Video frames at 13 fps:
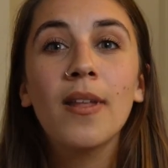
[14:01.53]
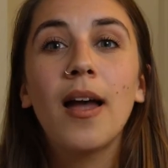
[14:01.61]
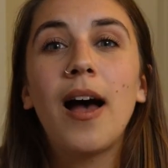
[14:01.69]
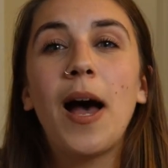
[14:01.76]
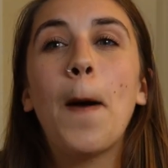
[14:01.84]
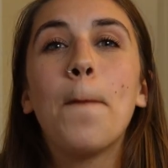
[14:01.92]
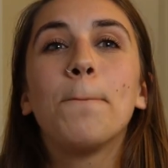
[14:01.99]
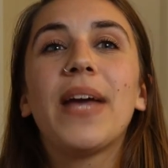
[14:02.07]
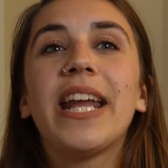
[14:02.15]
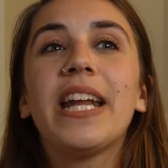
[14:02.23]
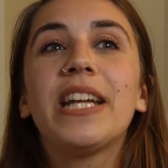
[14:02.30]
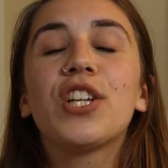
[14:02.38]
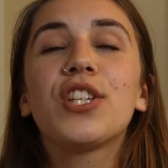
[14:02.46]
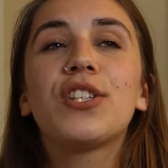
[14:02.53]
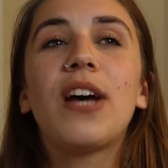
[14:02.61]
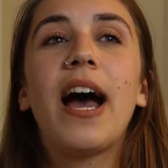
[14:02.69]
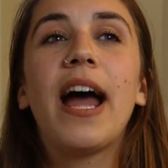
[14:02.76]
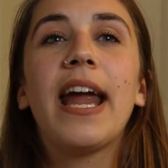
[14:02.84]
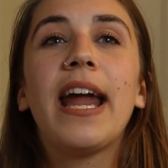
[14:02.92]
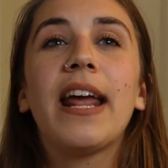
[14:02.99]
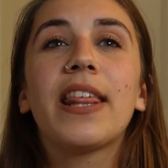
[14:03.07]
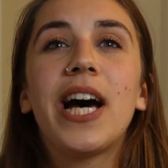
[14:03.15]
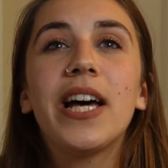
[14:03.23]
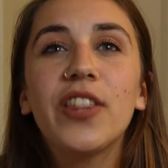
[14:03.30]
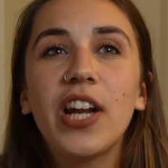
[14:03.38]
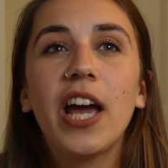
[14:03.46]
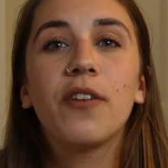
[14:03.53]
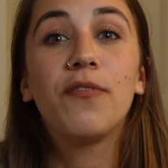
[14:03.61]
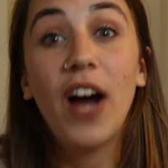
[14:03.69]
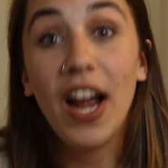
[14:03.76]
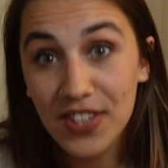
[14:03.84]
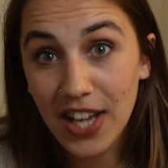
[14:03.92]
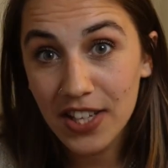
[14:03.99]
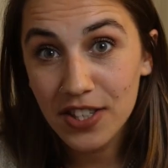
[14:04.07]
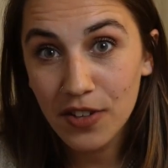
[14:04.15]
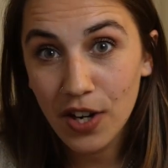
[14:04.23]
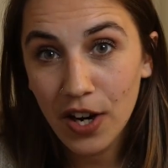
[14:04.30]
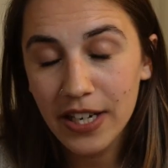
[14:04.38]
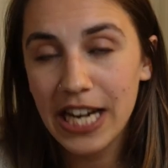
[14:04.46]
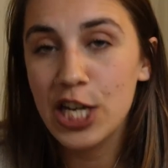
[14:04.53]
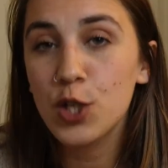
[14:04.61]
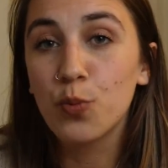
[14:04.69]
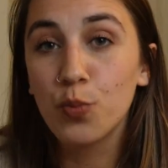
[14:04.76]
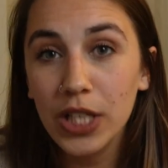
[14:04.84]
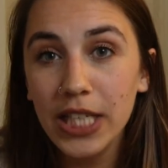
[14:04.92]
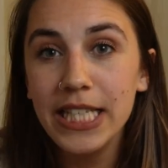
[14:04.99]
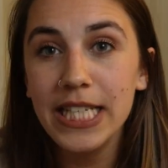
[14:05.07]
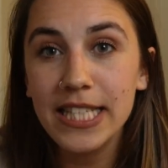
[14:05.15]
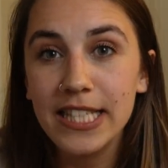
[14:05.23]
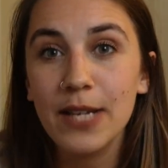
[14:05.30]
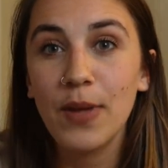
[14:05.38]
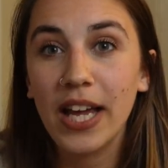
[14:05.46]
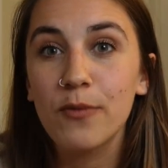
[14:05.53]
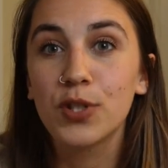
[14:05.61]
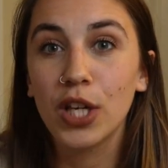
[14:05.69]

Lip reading: And I thought that I had 5 skeins of yarn, and it just really didn't seem like it was